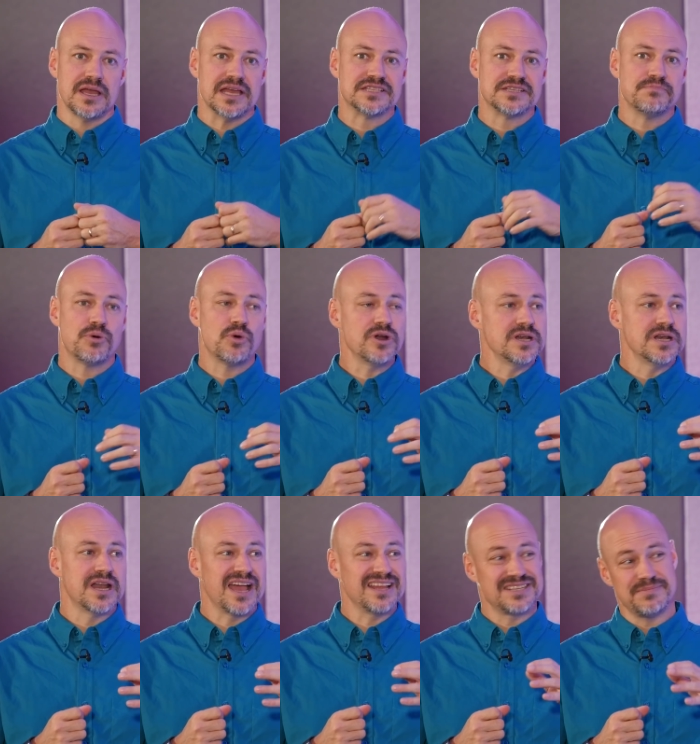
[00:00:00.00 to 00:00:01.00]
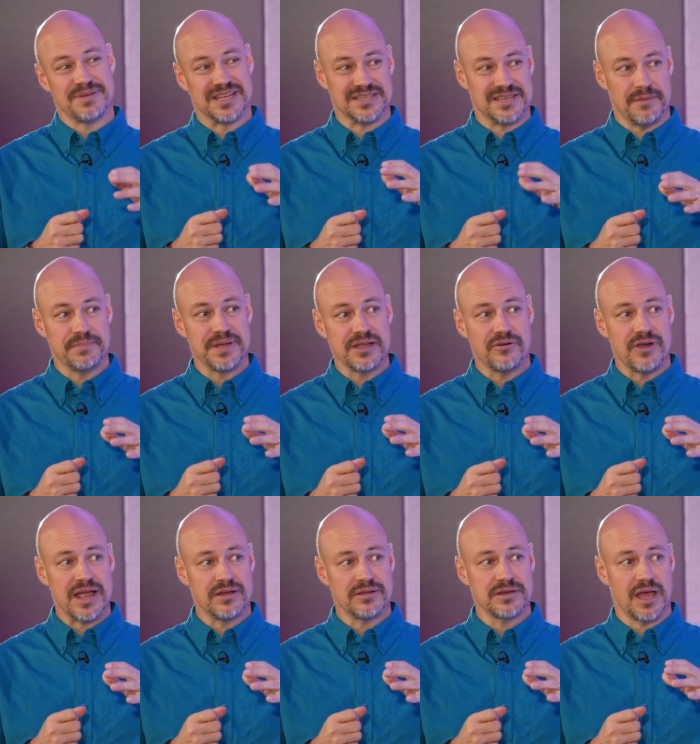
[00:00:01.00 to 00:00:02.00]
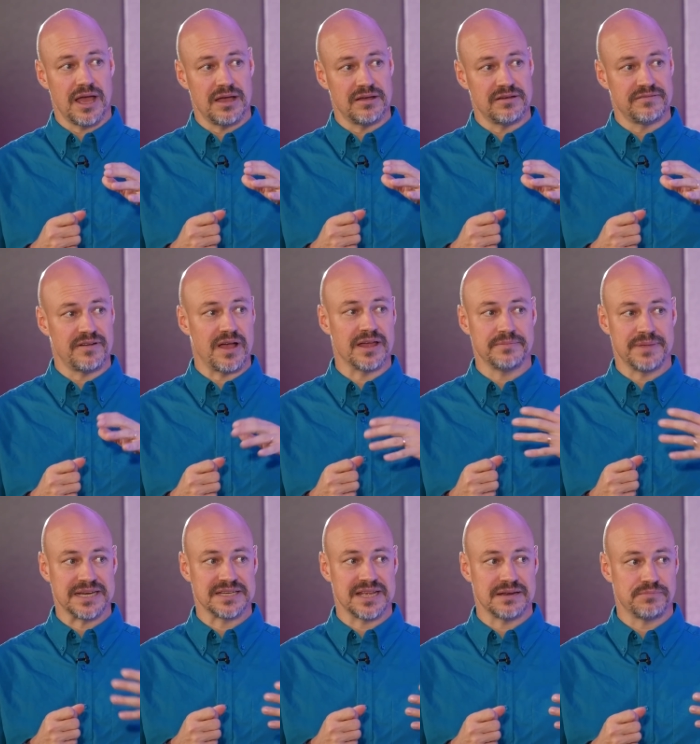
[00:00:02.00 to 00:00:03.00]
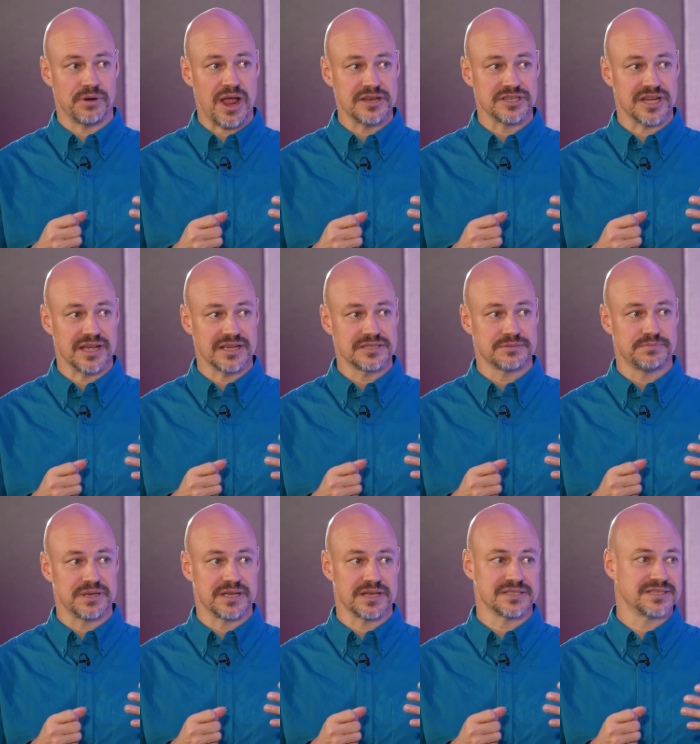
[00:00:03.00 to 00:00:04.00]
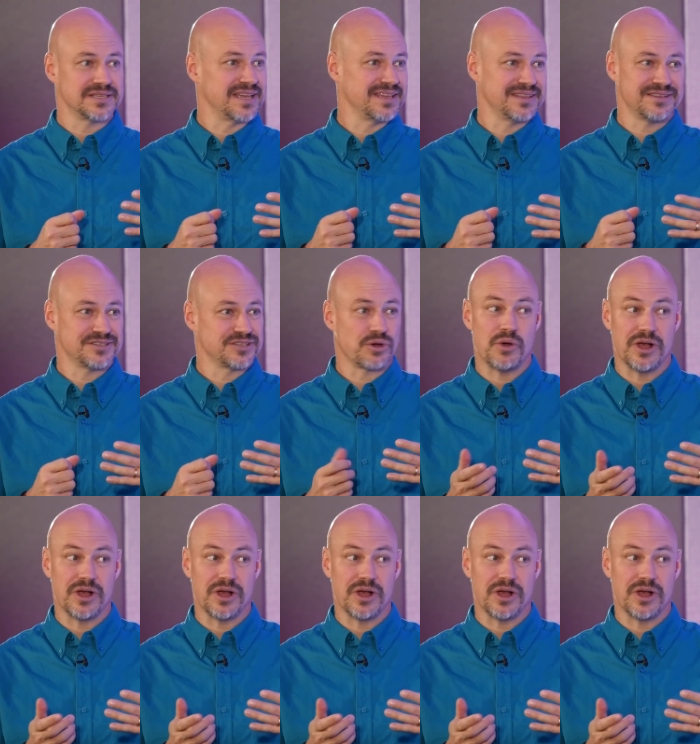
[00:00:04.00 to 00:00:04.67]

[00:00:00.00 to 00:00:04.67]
it's important not to be a dumping ground of unmaintained projects, because there's a